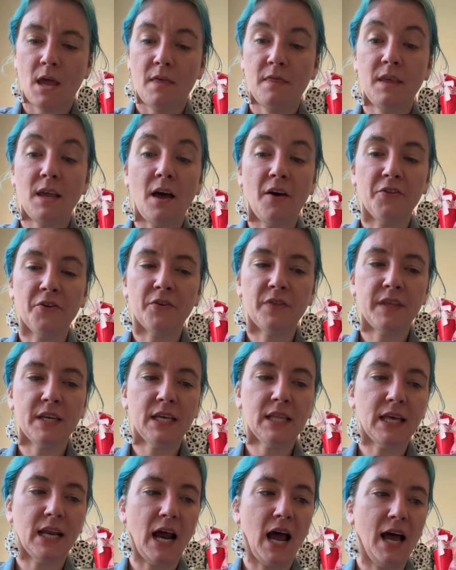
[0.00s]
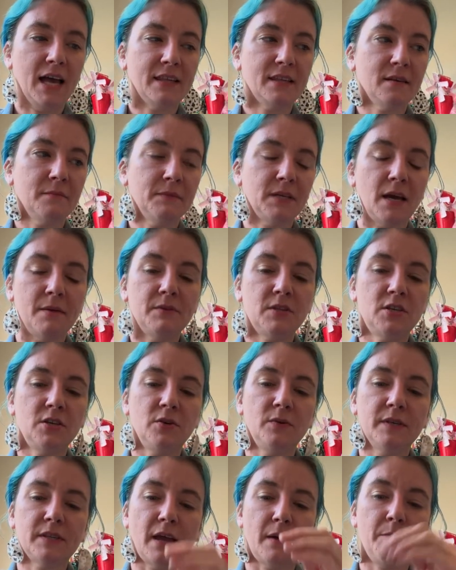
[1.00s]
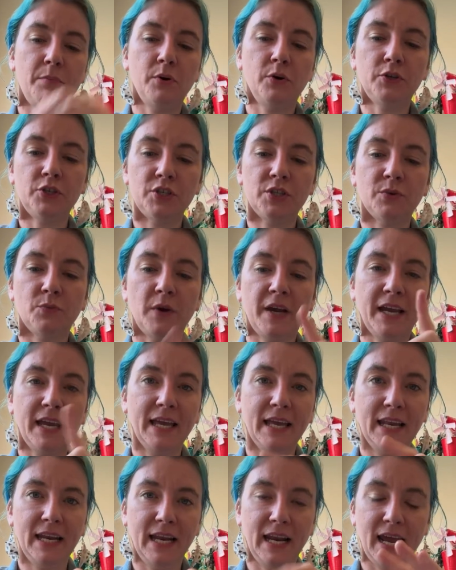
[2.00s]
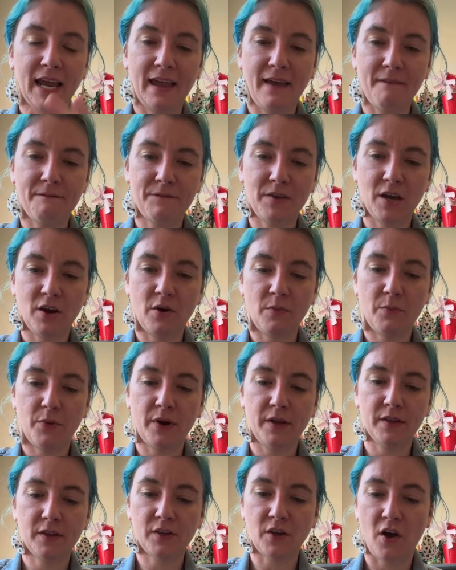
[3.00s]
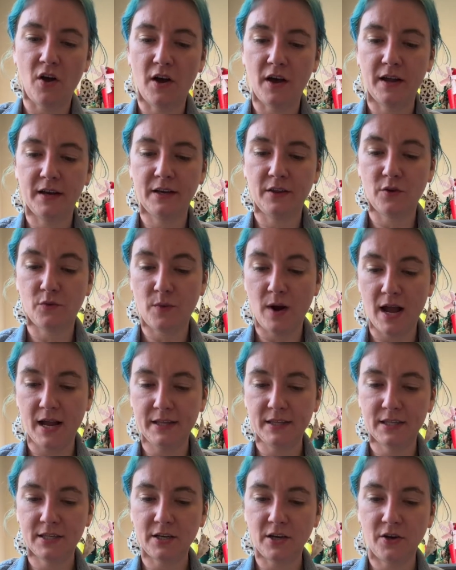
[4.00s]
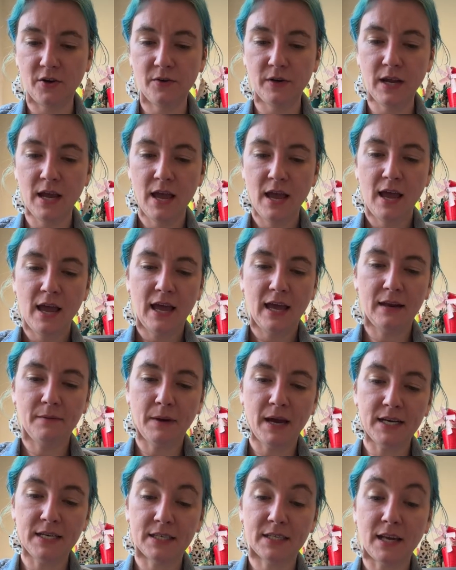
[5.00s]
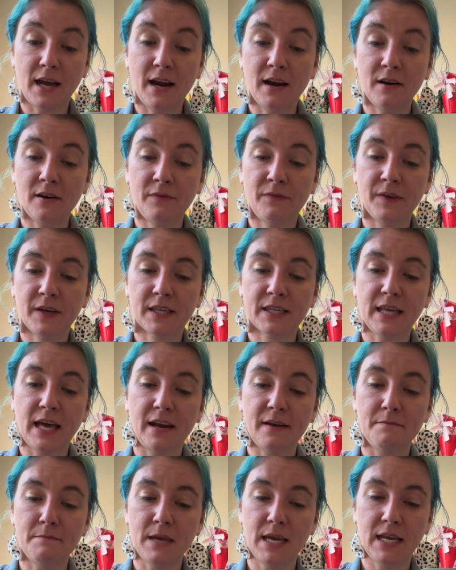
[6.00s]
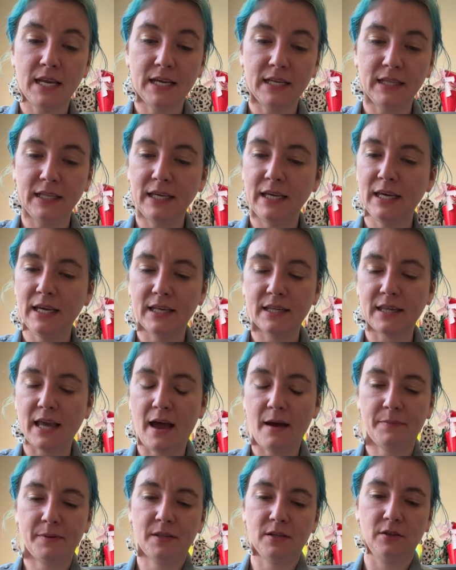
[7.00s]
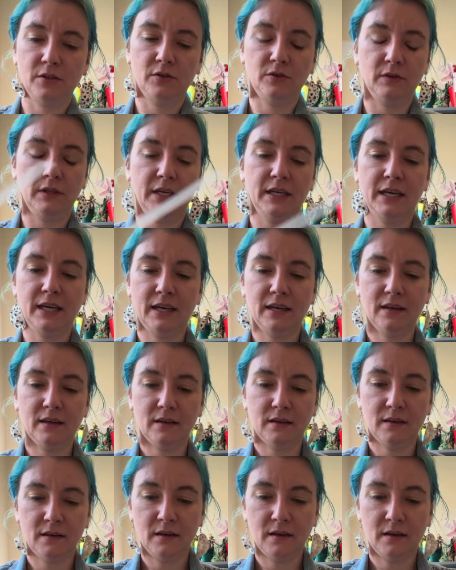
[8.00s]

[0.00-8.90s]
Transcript: The other thing that I sometimes do is I push the ring in and I get fingerprints on the rhinestone. And my desire to fix that immediately is absolutely,